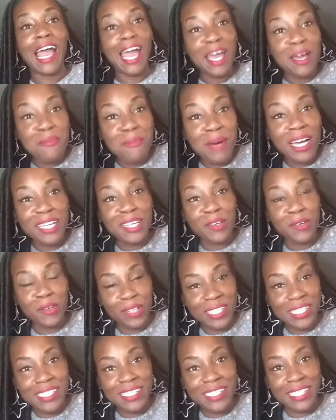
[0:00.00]
am I
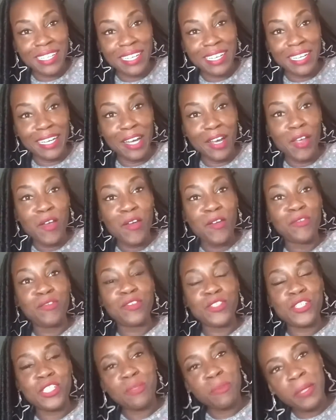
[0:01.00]
crazy
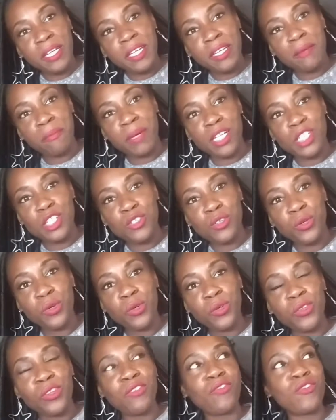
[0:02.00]
for speaking my truth,